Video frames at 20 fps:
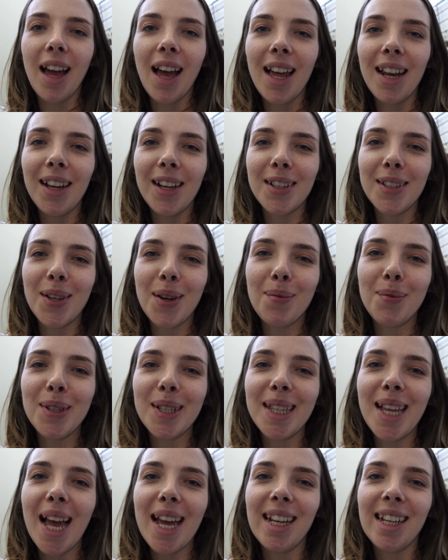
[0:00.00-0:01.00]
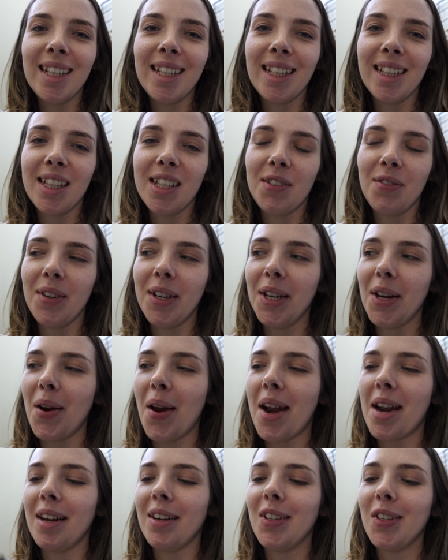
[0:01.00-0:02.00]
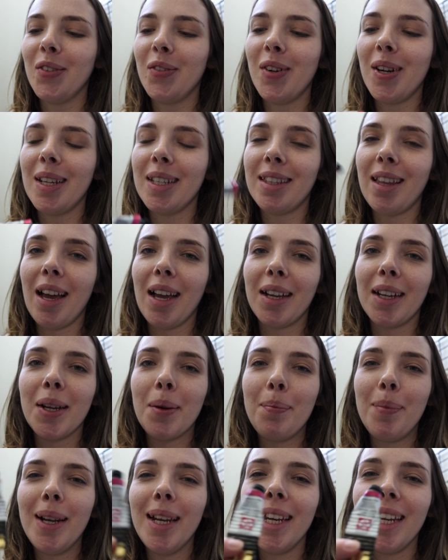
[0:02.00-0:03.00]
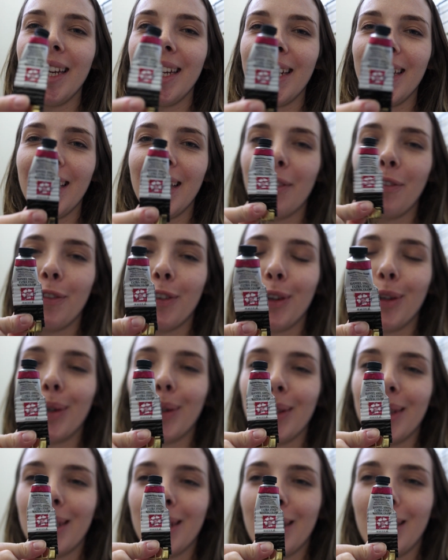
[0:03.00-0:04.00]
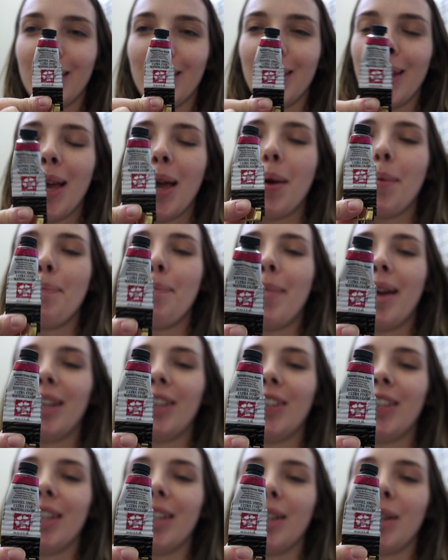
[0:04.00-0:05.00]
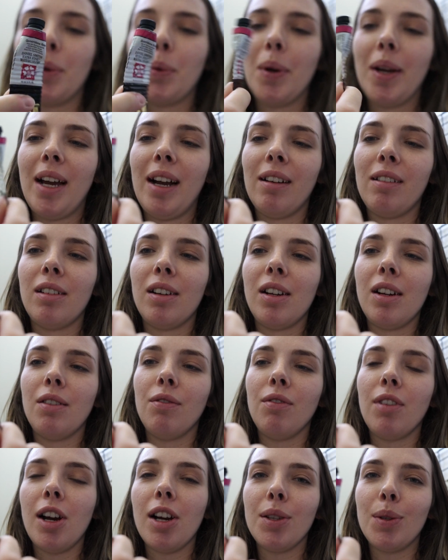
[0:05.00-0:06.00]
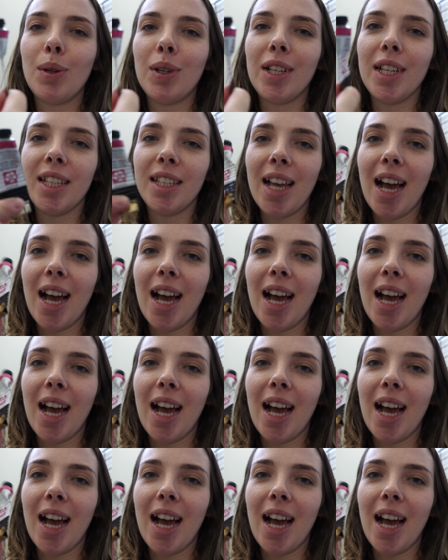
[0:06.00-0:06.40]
Hello, so I'm just editing this video and I just realised that I completely forgot to mention quinacridone rose, which is